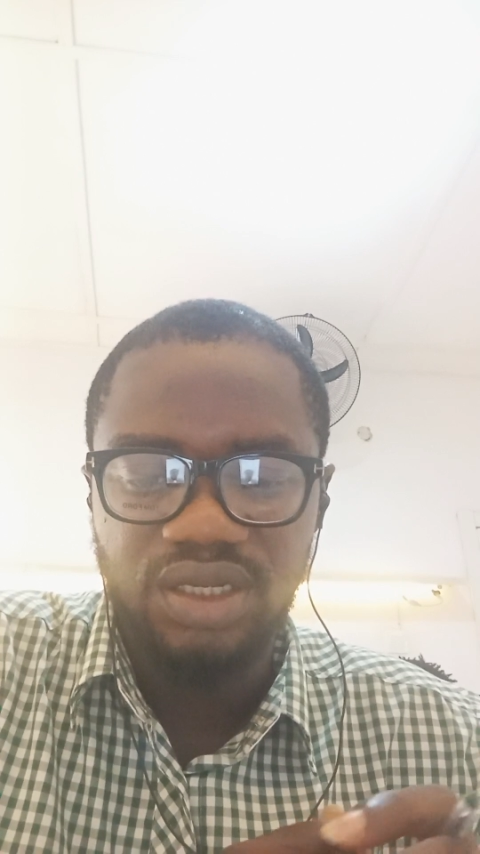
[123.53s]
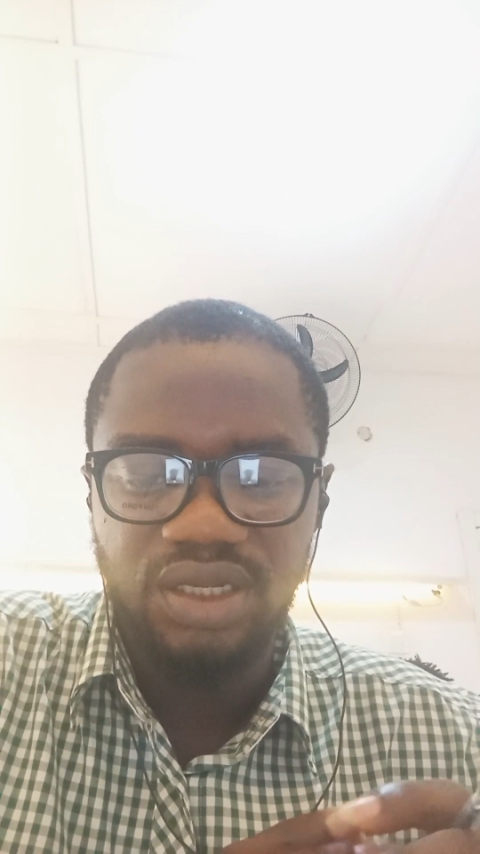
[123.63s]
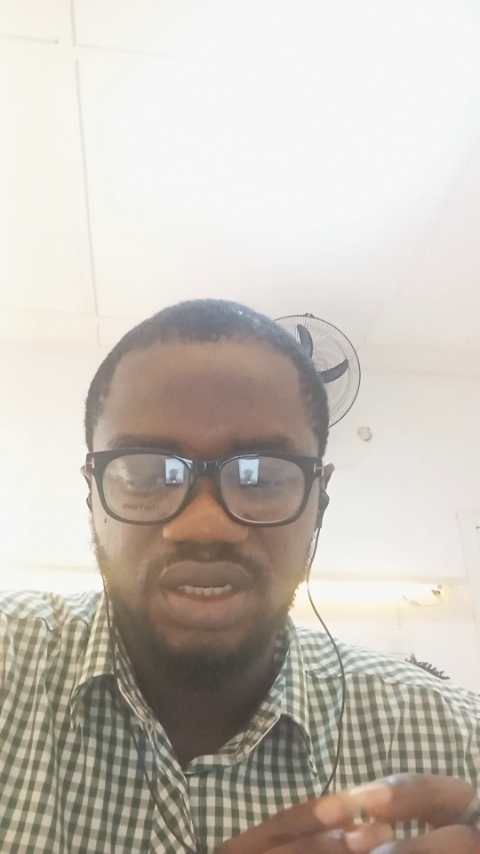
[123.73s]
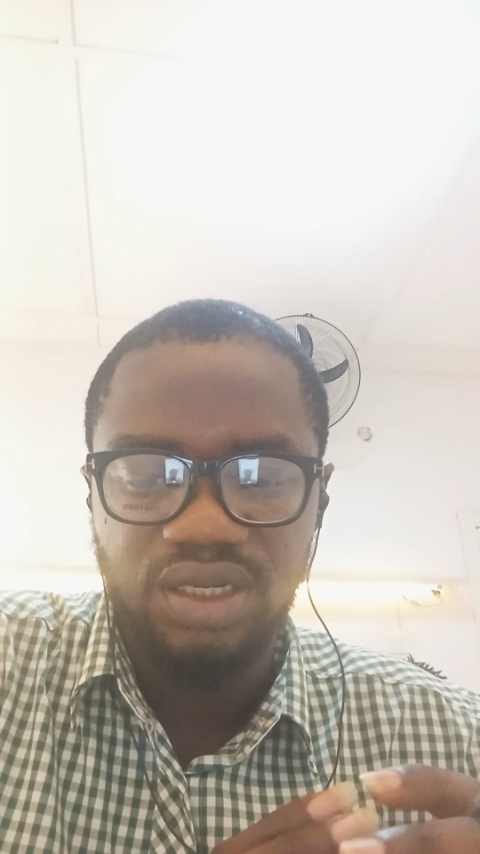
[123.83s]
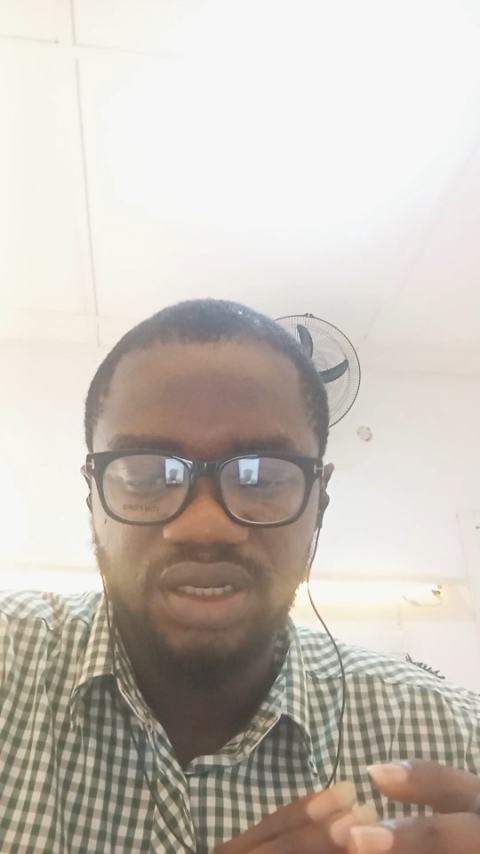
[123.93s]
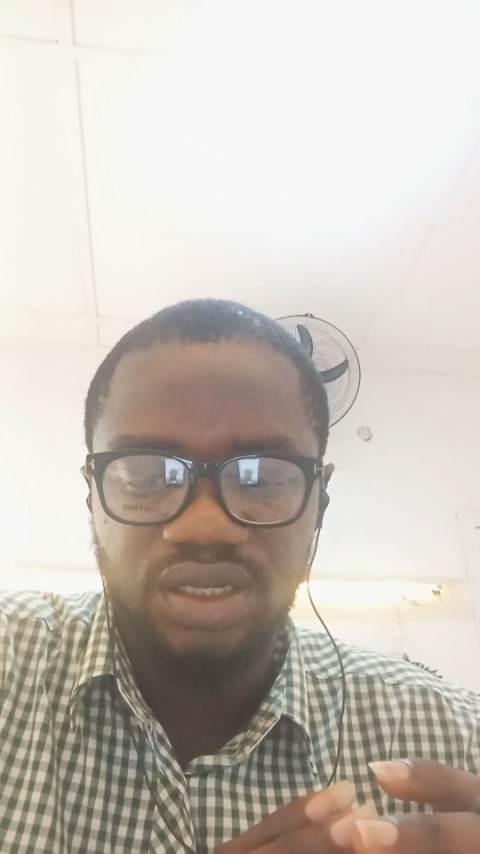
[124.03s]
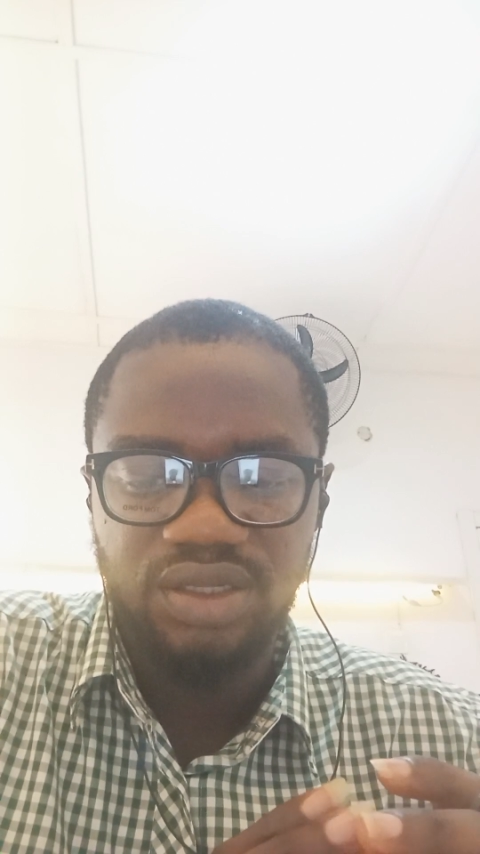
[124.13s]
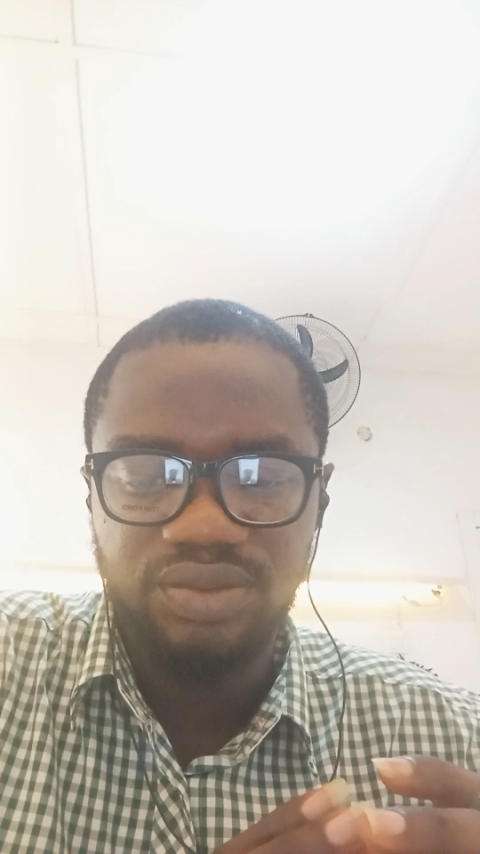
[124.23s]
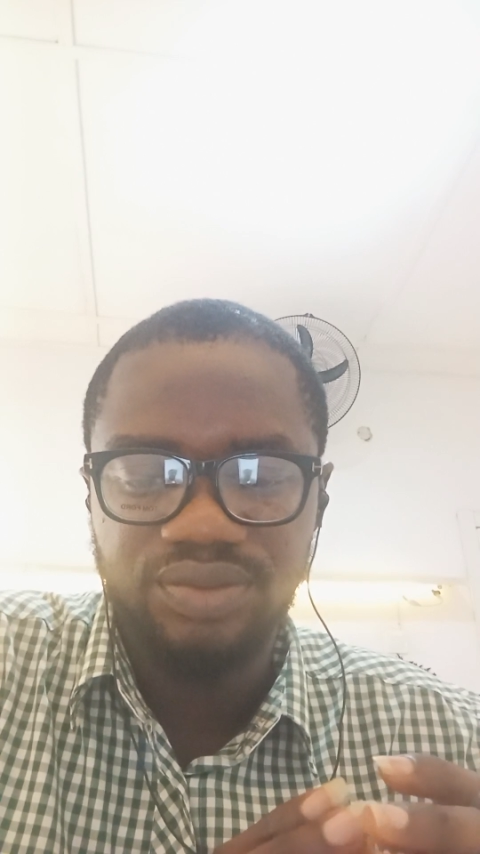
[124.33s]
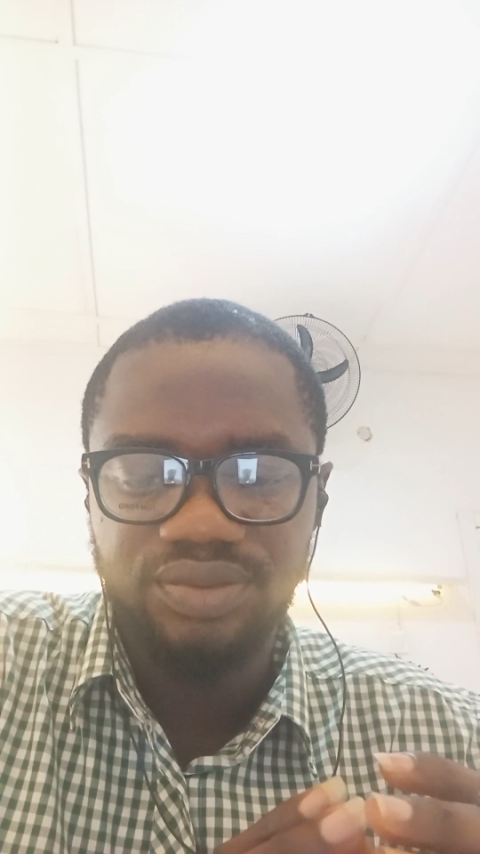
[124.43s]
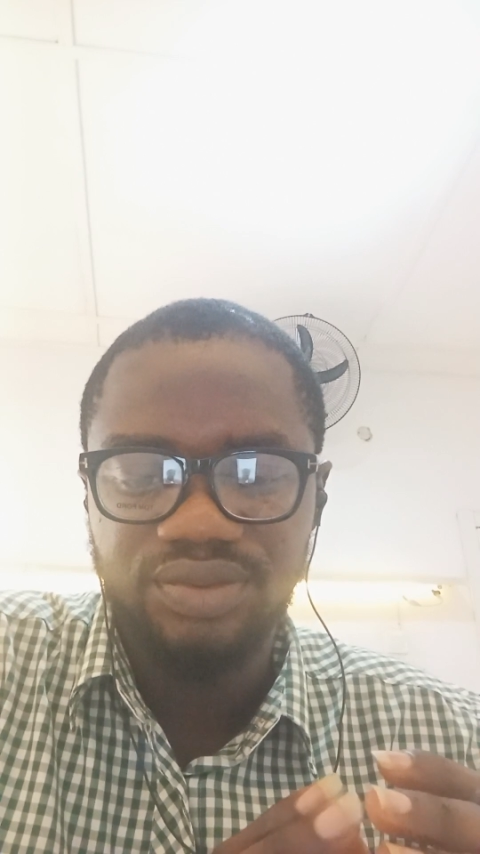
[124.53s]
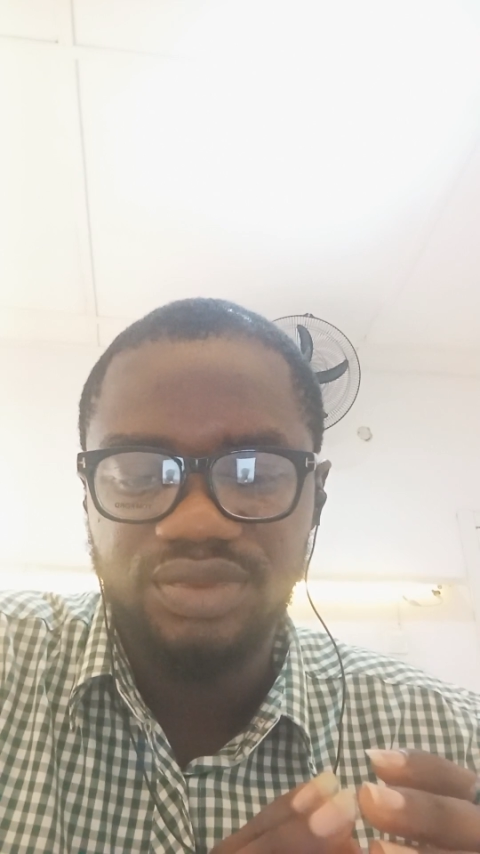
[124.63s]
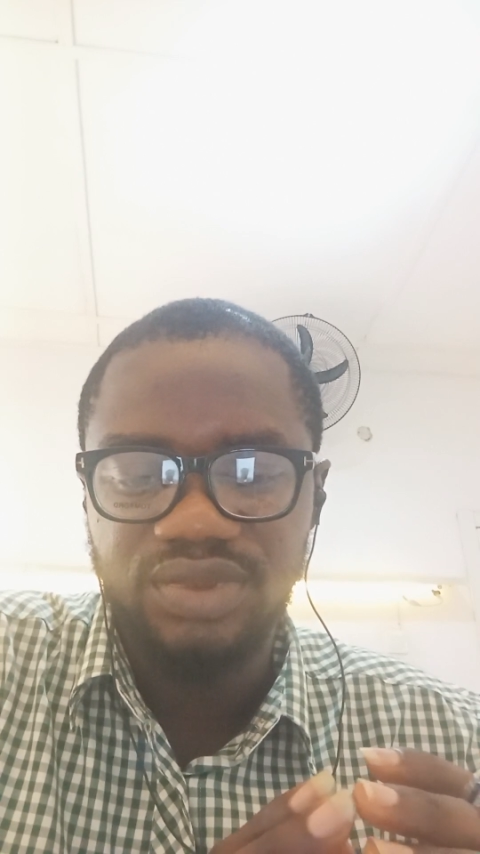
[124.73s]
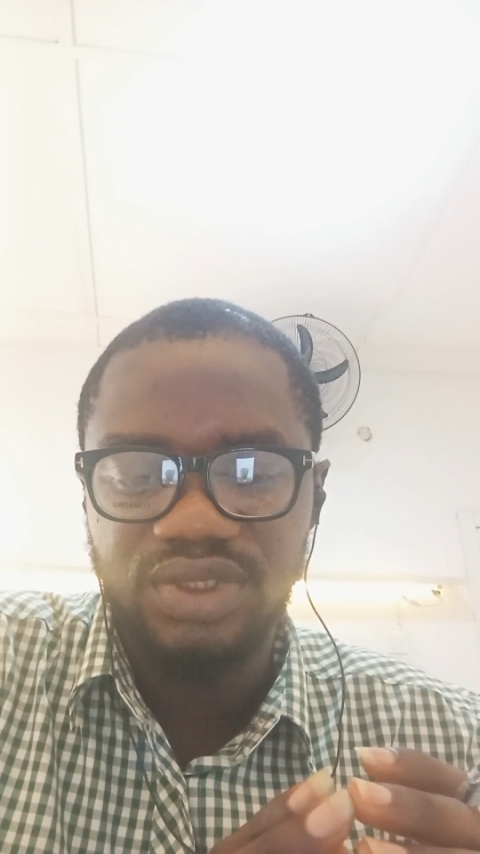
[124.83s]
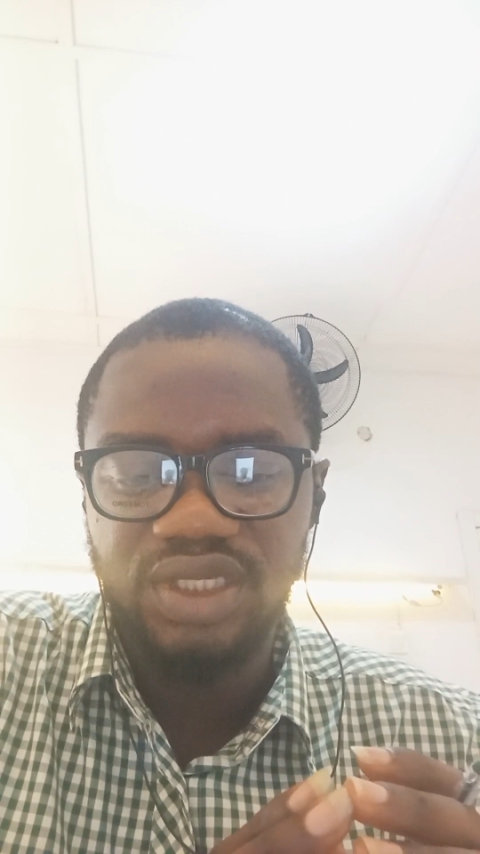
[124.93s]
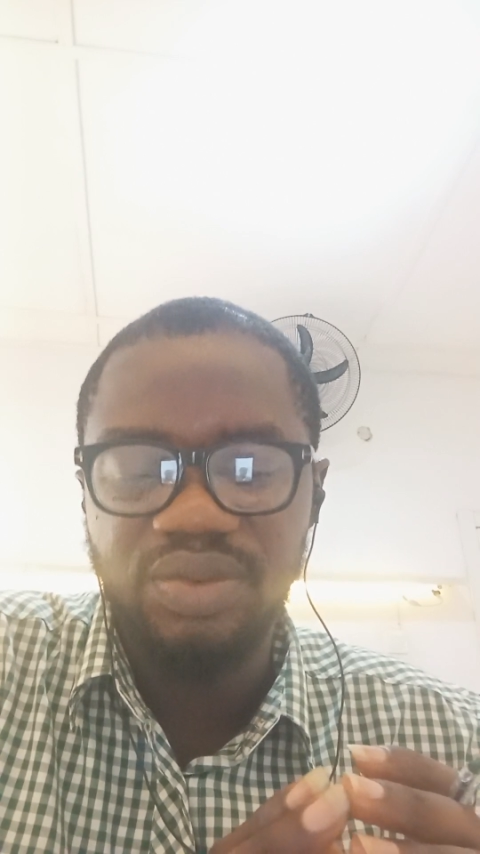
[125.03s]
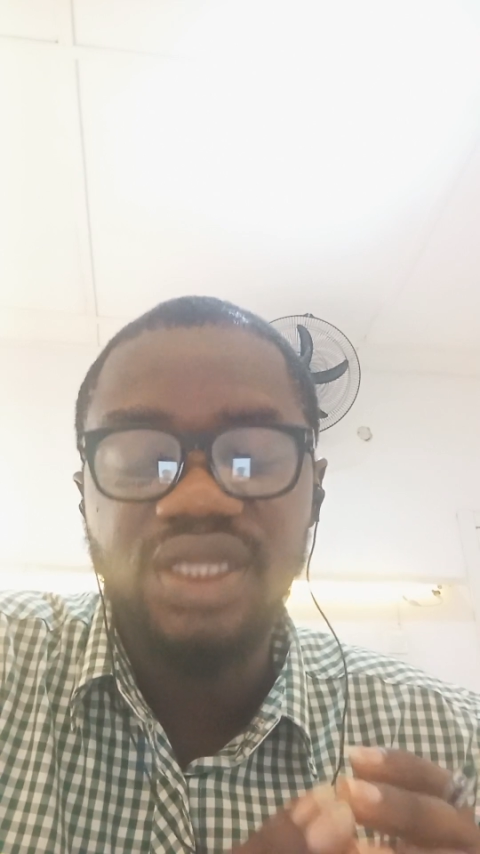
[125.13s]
uh, um, he